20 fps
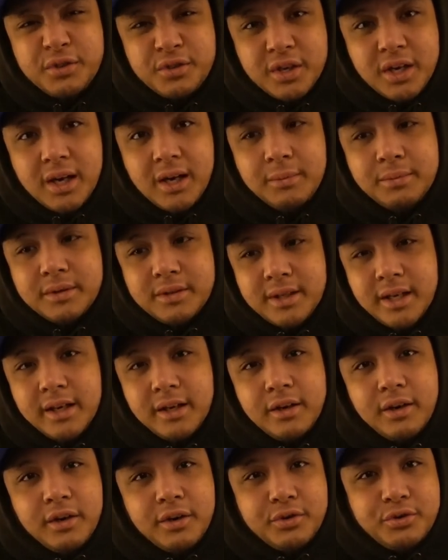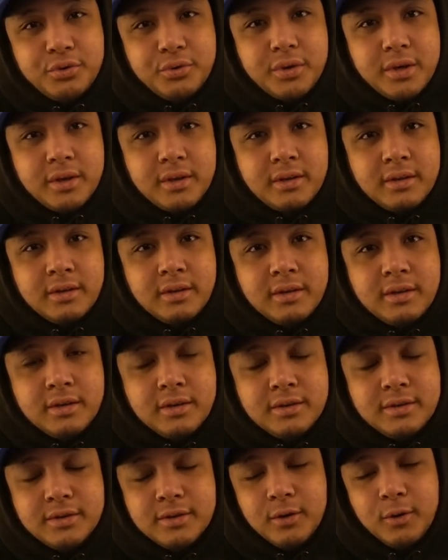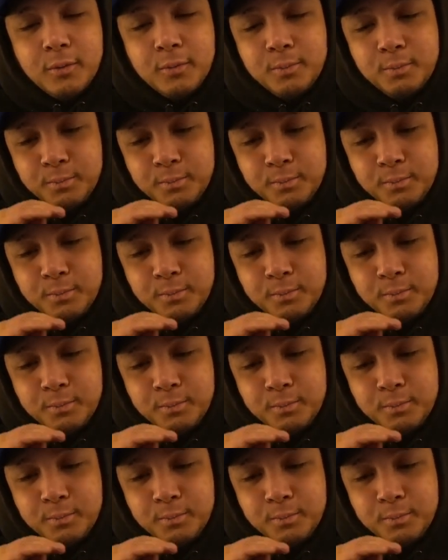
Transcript: job to take care of Judith. So,